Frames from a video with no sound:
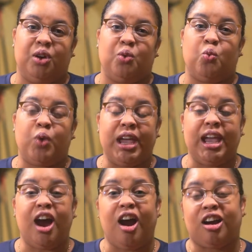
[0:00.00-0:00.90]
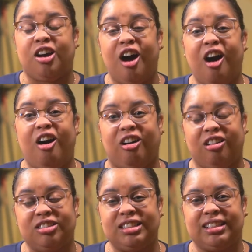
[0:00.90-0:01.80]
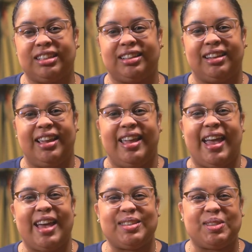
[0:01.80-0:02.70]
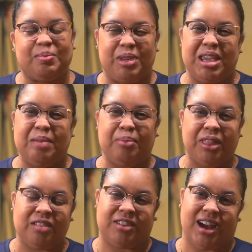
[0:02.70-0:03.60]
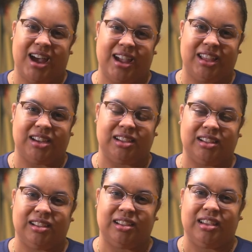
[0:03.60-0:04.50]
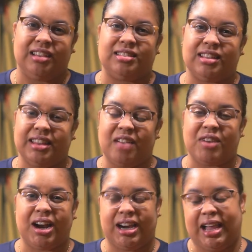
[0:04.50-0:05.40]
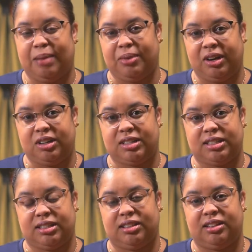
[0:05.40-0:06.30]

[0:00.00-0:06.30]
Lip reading: We are called as the people of God to love our neighbors,